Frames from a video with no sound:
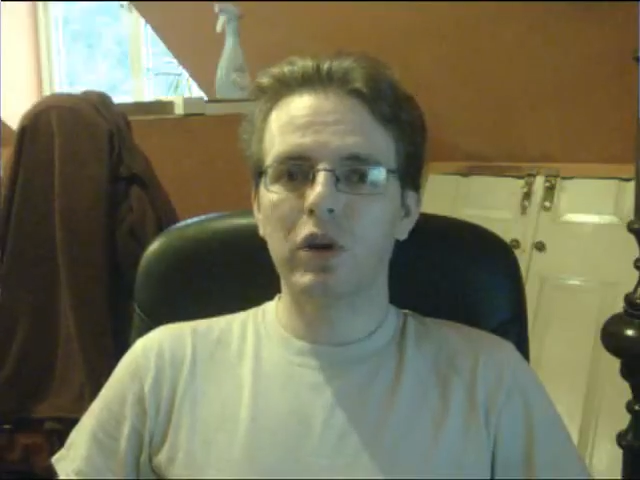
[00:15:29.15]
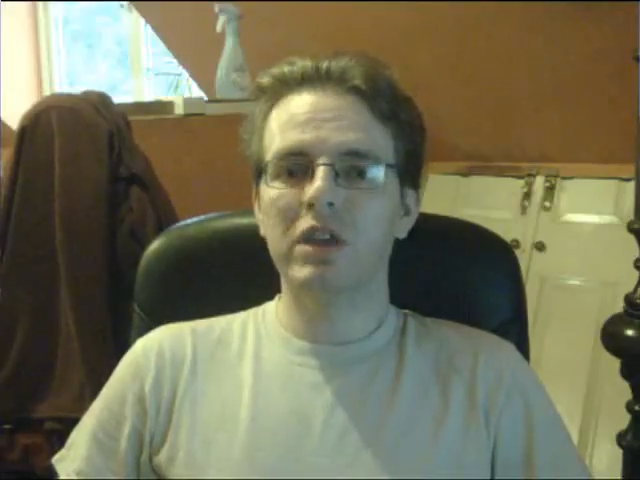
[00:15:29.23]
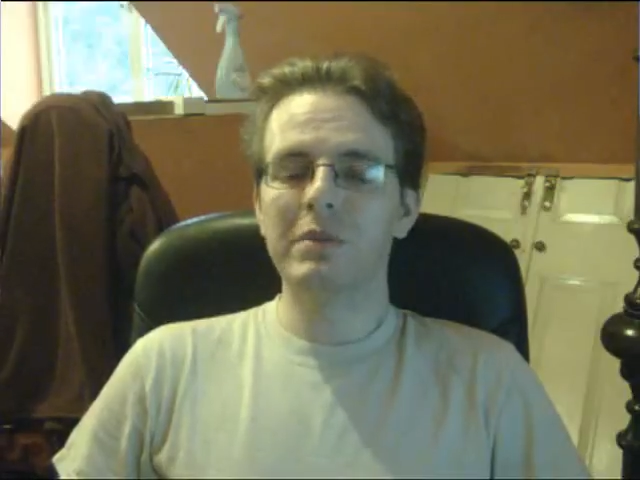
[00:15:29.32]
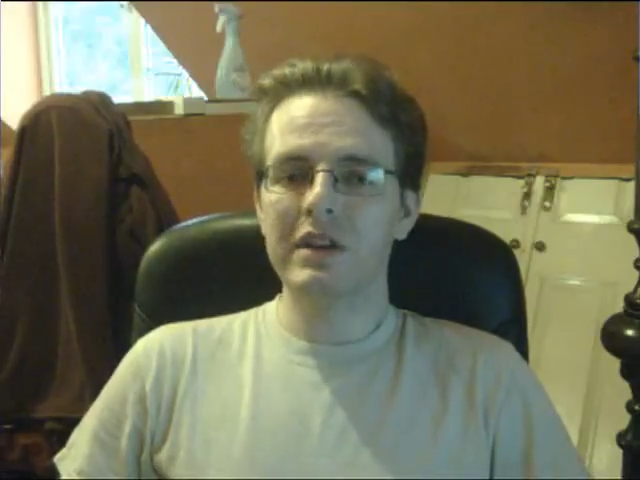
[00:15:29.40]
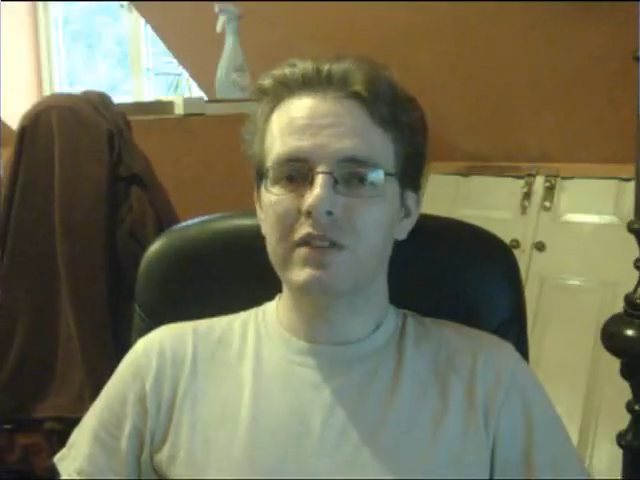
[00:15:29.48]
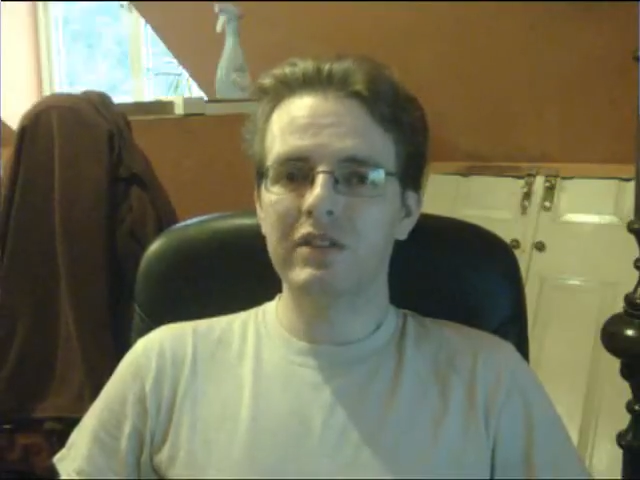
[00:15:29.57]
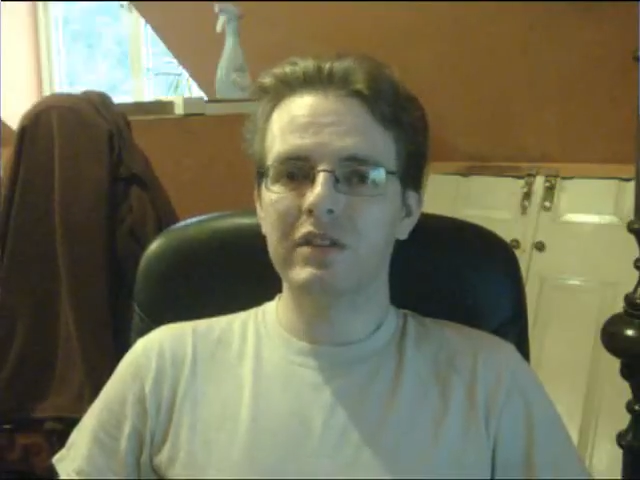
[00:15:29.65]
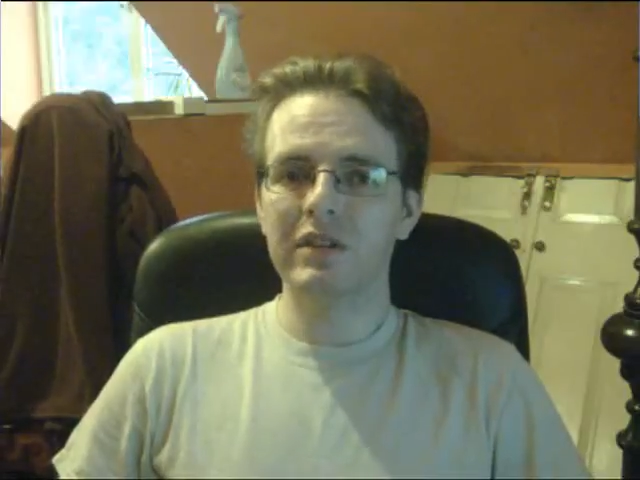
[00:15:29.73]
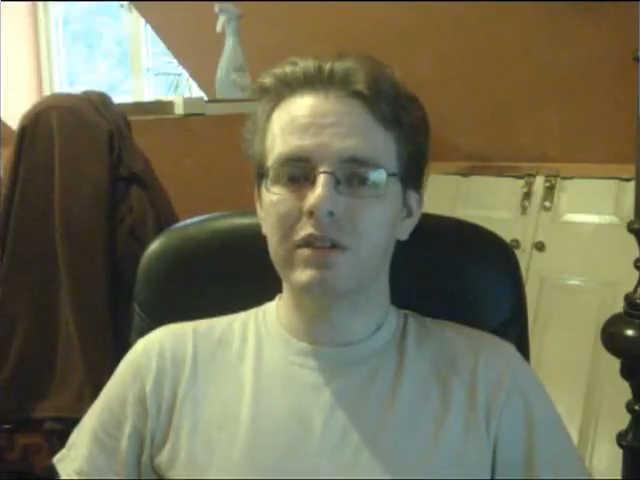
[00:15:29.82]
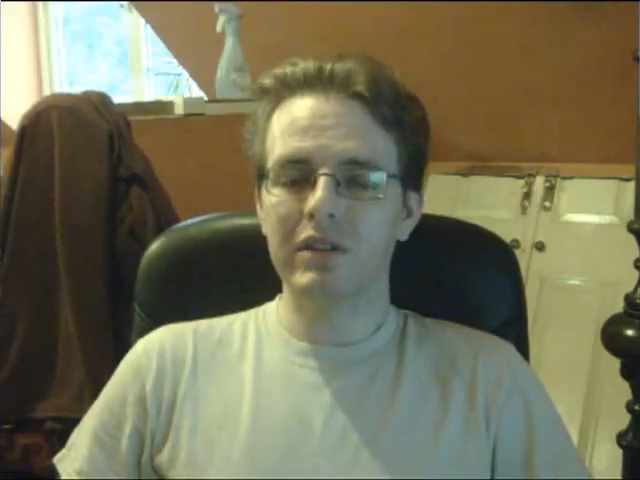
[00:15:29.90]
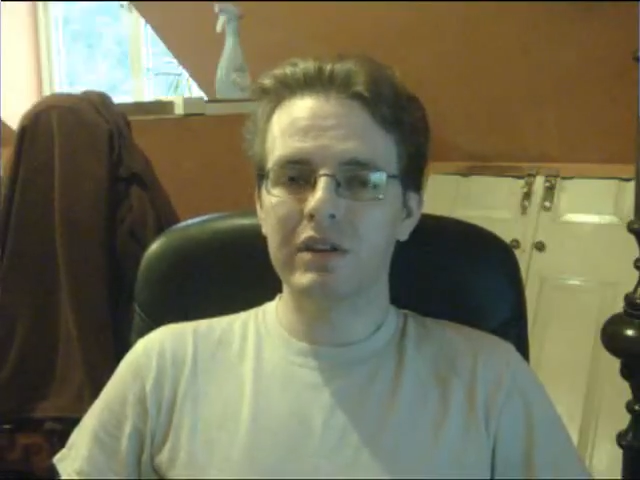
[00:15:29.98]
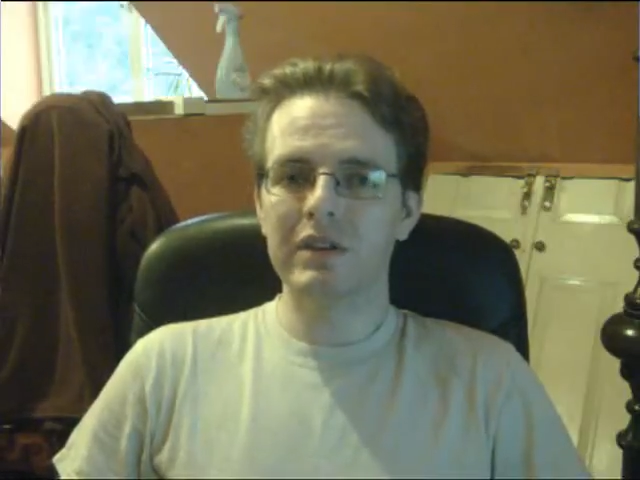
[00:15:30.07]

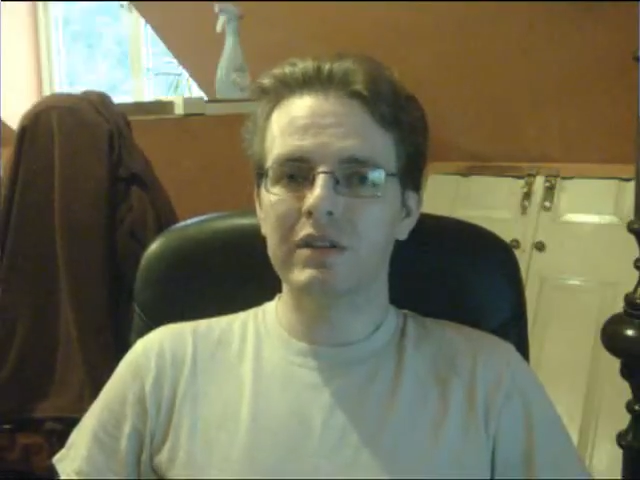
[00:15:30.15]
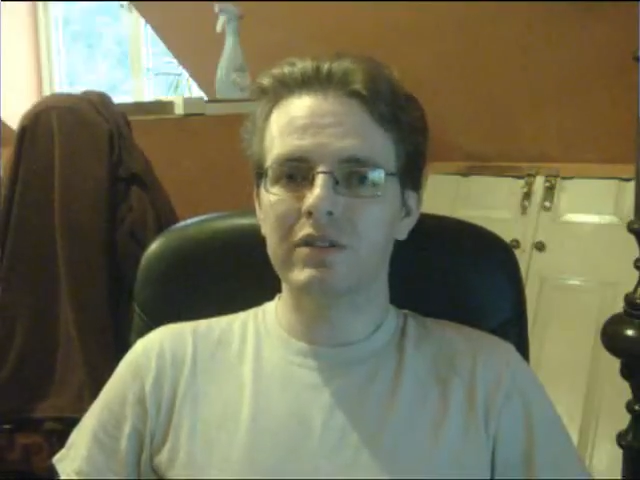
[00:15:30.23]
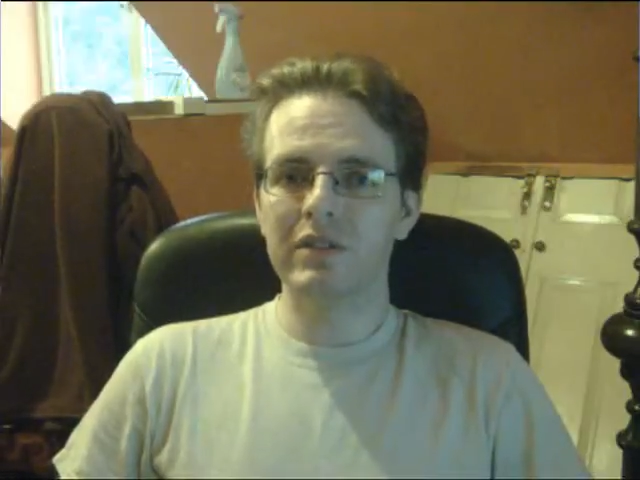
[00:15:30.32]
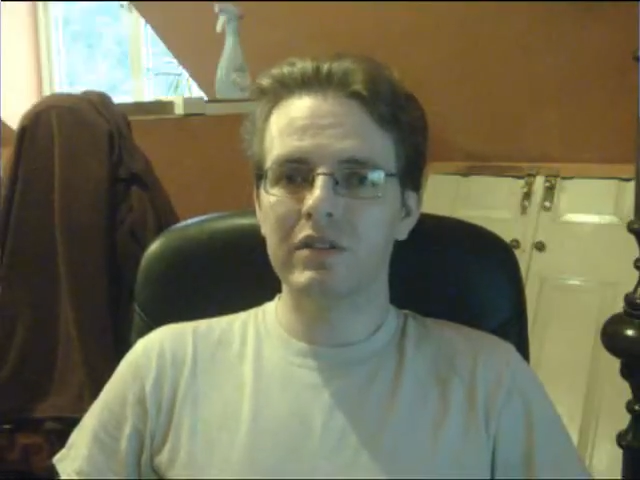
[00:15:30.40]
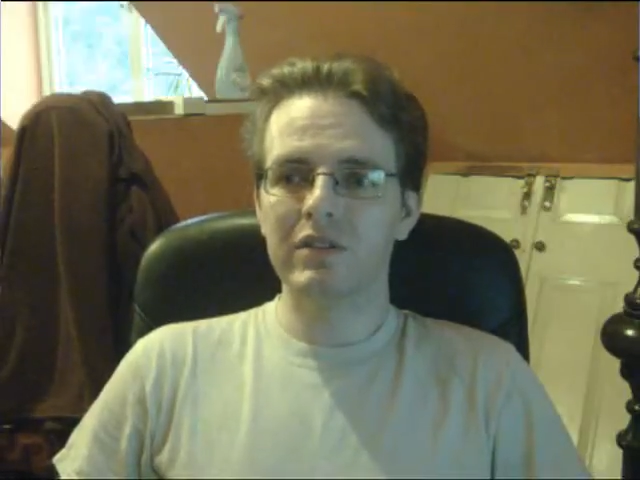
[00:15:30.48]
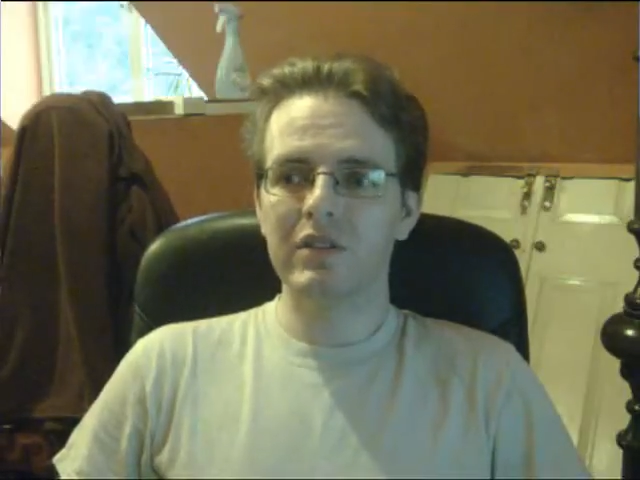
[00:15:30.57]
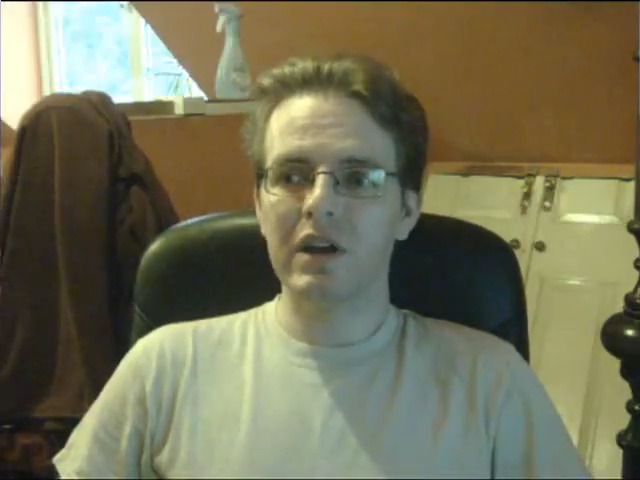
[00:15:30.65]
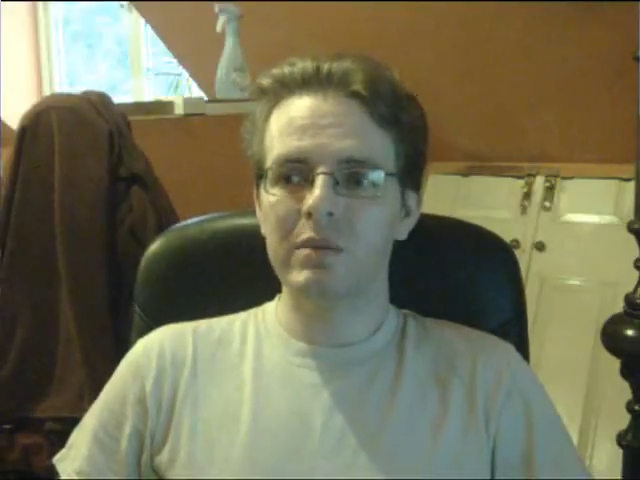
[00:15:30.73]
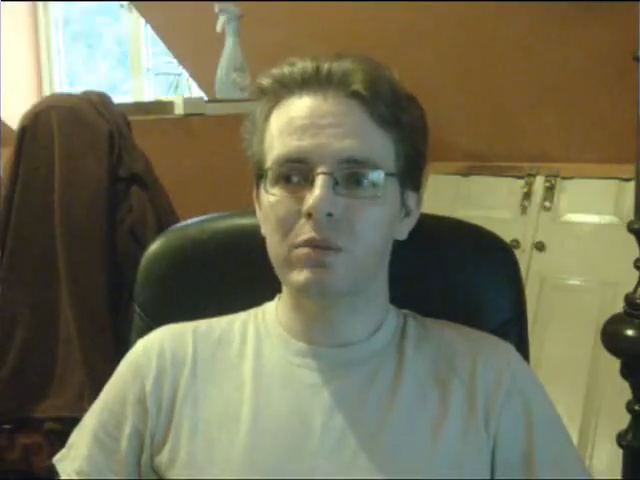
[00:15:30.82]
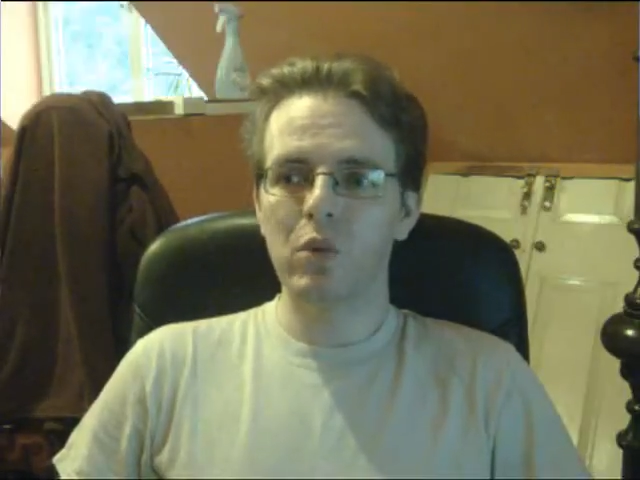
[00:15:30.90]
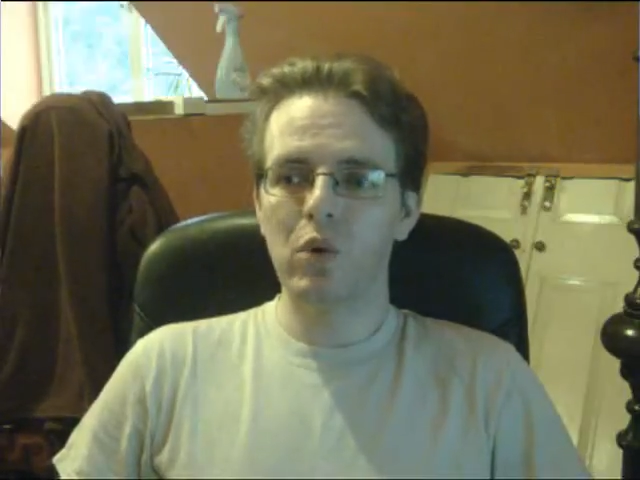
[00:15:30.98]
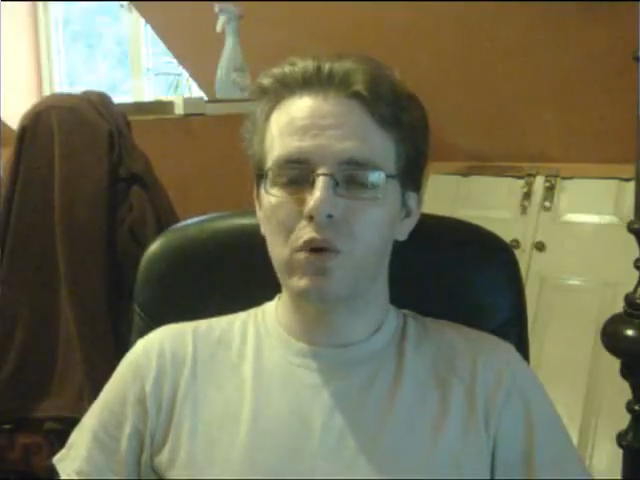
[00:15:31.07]
documenting things
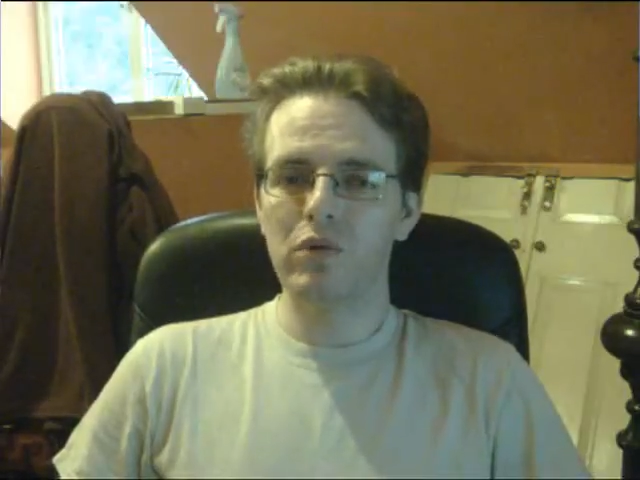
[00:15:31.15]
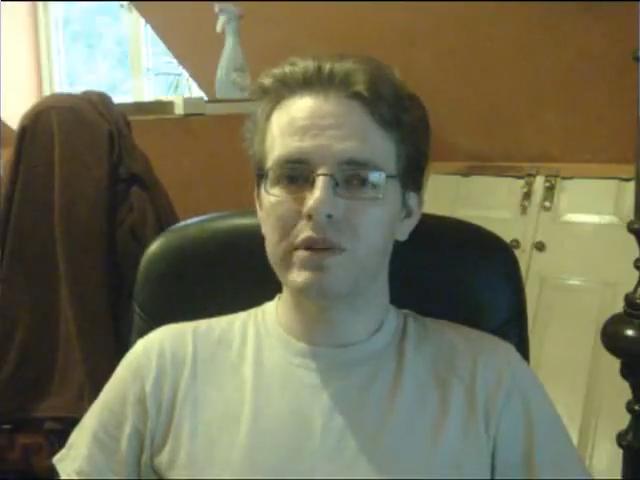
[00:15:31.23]
that I'm